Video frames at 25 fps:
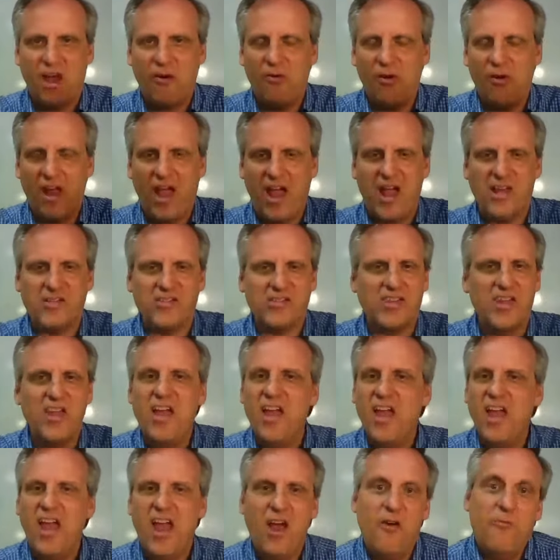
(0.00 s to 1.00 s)
I would ask
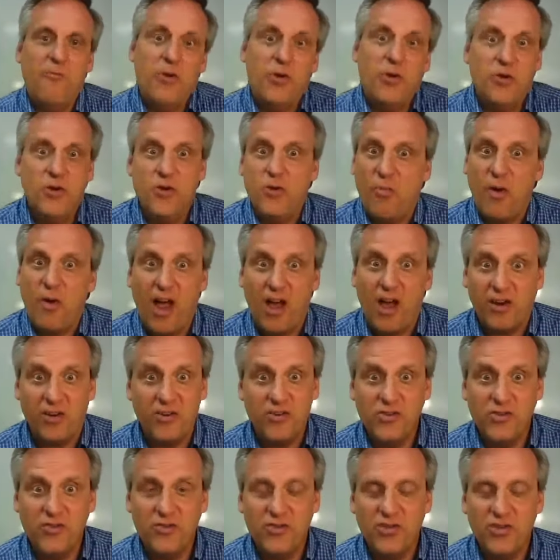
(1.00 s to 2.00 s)
every group, how
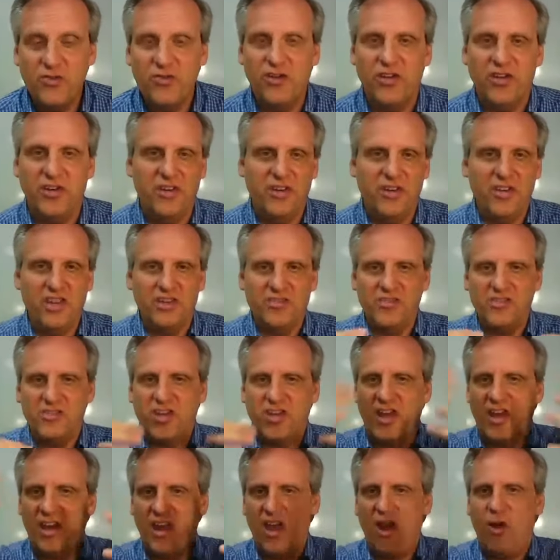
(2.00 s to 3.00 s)
did you do it? And that
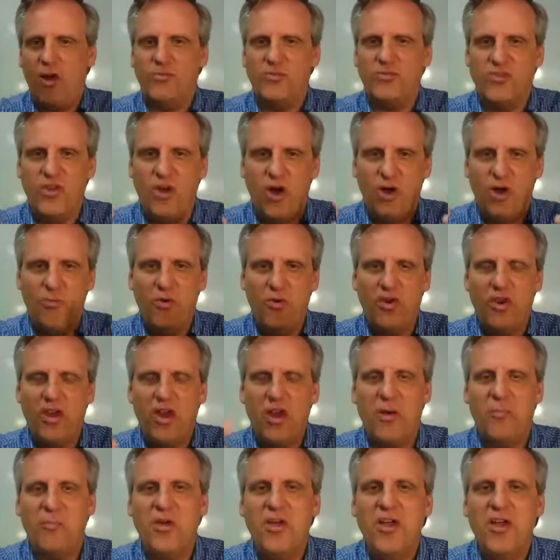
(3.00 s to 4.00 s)
just kind of helps to open
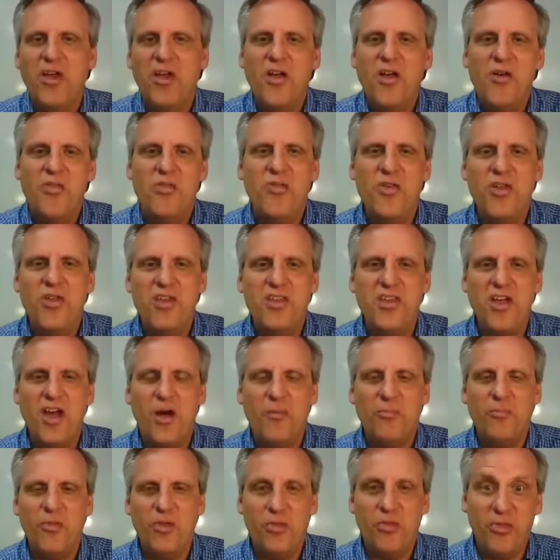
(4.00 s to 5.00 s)
up
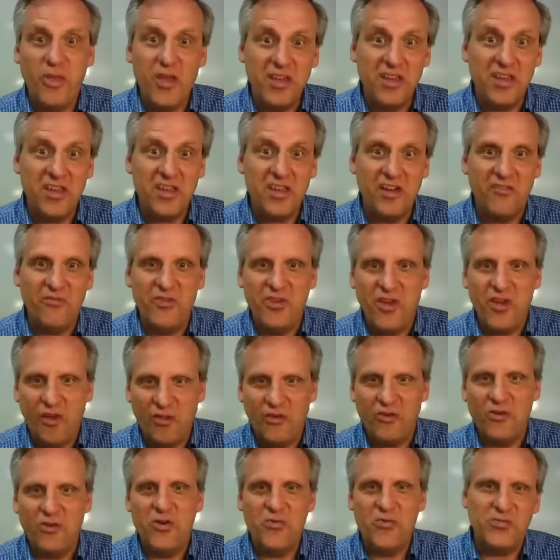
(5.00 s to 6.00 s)
the thinking of the
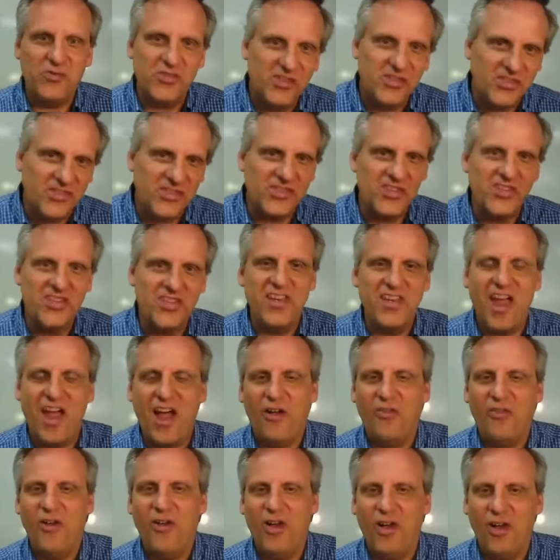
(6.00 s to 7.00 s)
other groups to see
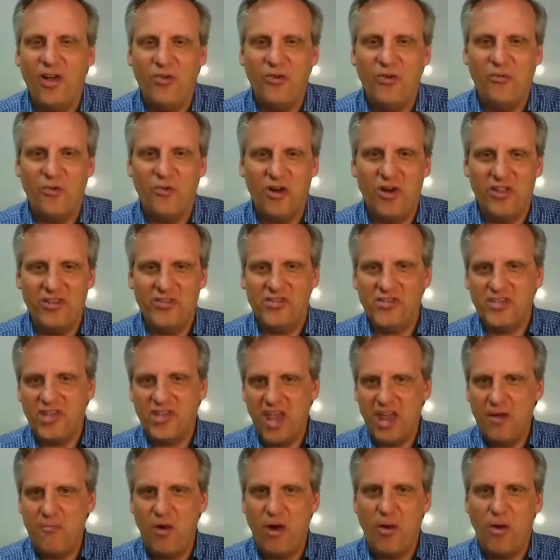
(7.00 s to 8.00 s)
how the other ones
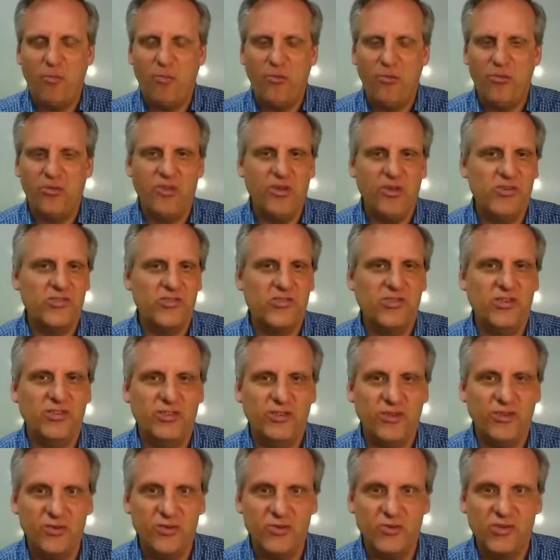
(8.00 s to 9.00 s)
came up with their
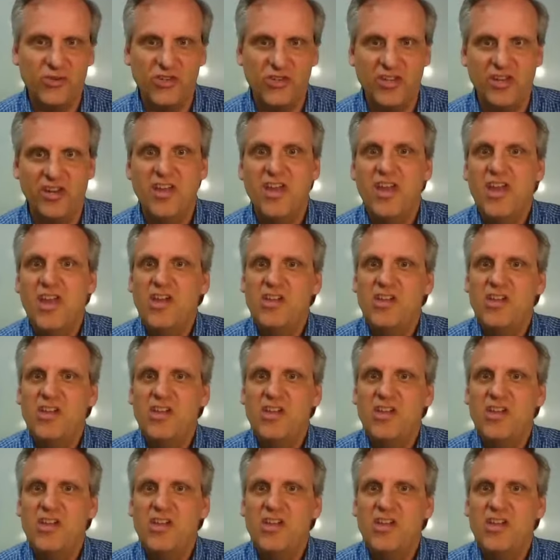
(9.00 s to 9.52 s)
solution.